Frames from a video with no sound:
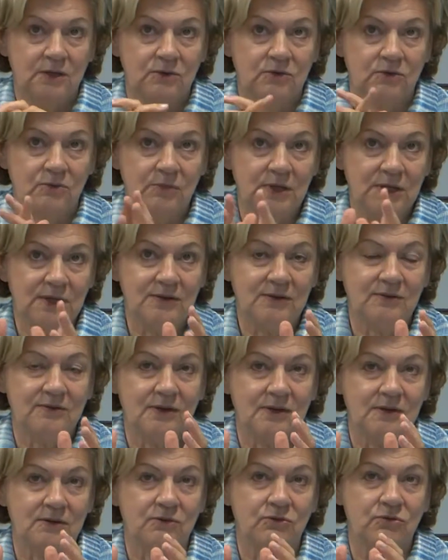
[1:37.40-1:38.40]
To me, these
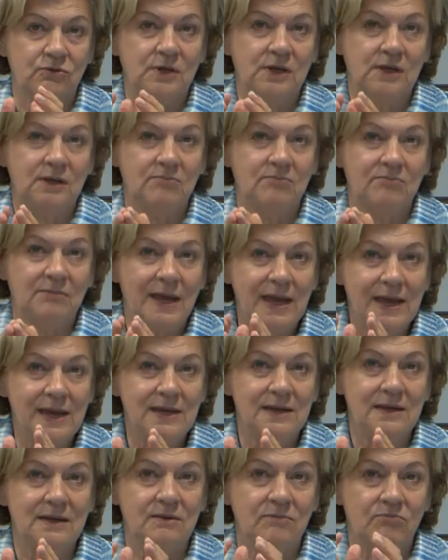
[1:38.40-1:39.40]
are the three
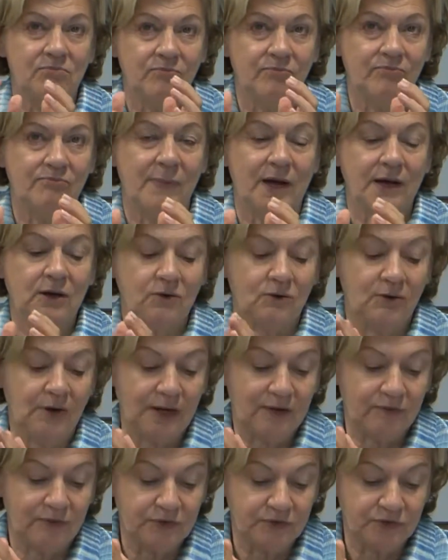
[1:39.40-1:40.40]
main macro
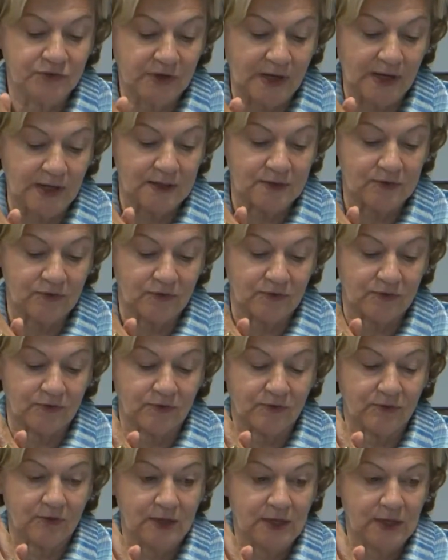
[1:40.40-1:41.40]
level
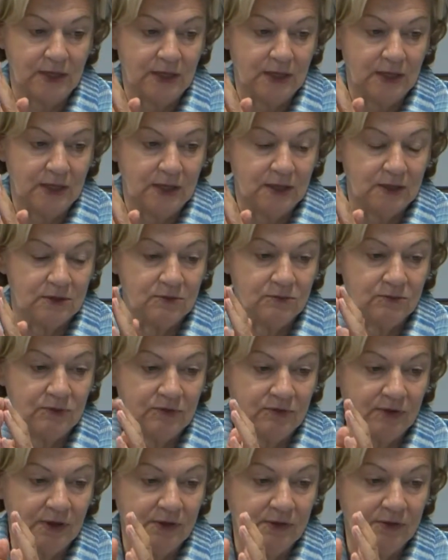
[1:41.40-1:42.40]
challenges. The
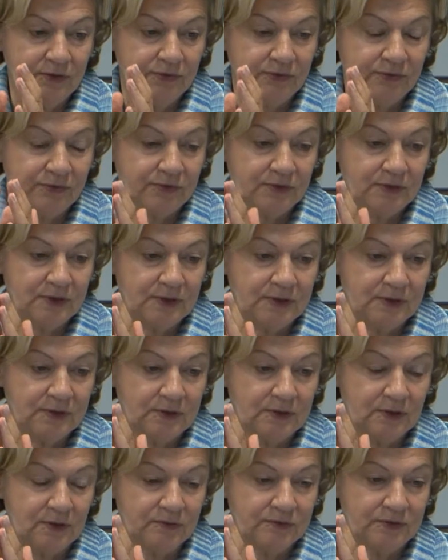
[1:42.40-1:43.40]
results
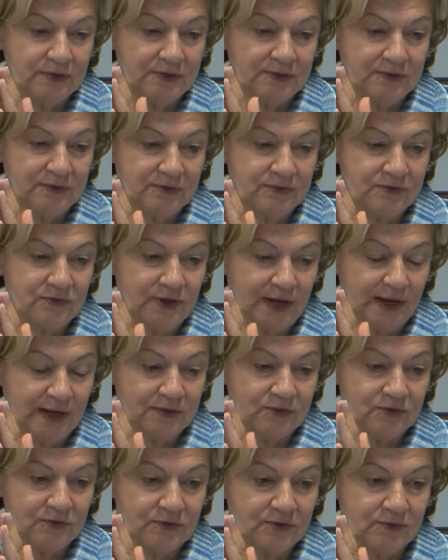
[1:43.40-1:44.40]
of these
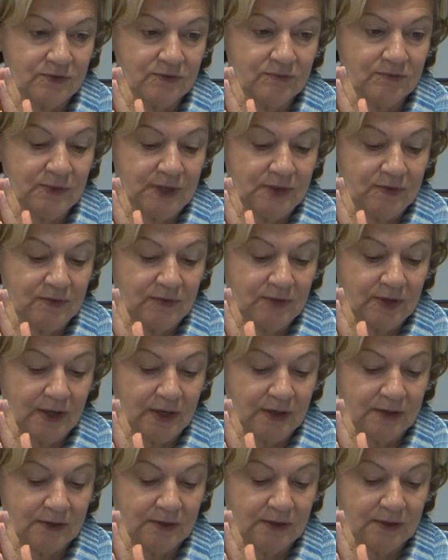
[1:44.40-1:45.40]
challenges means
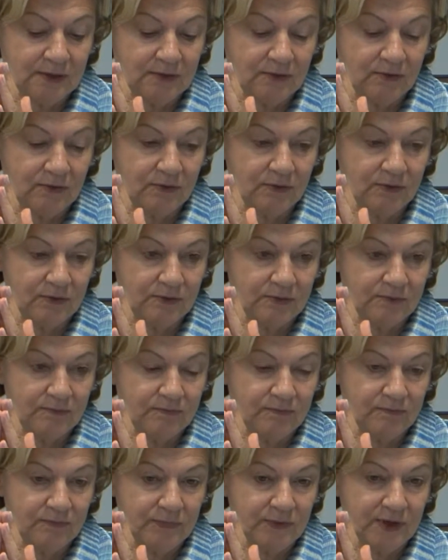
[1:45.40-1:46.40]
that
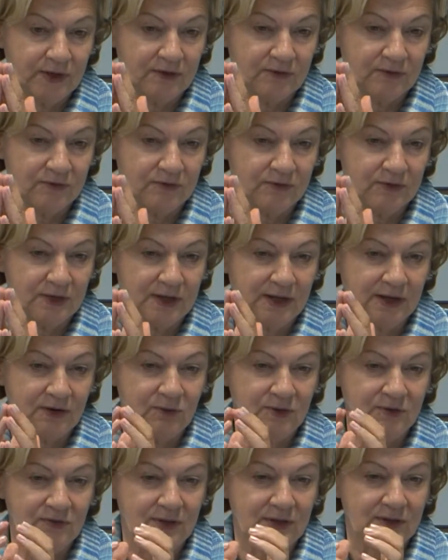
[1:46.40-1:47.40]
there's an
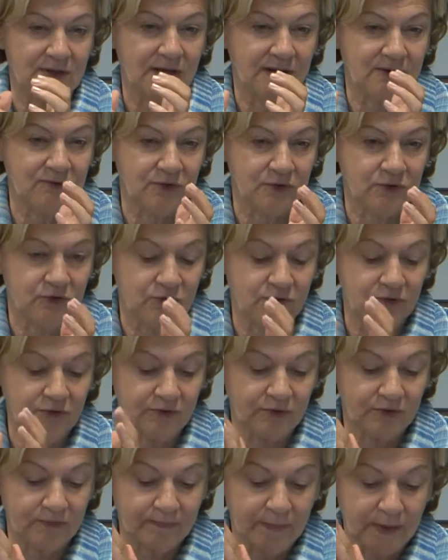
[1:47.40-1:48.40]
increasing
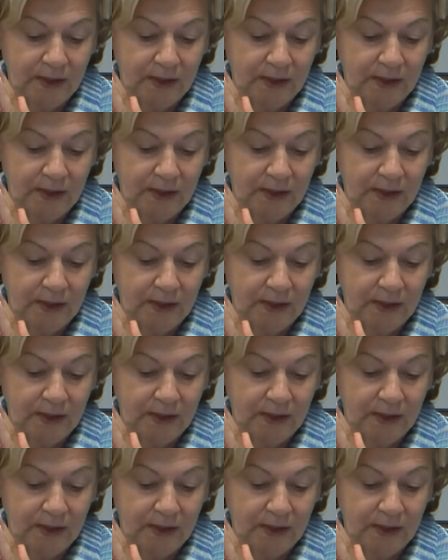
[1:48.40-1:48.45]
divergence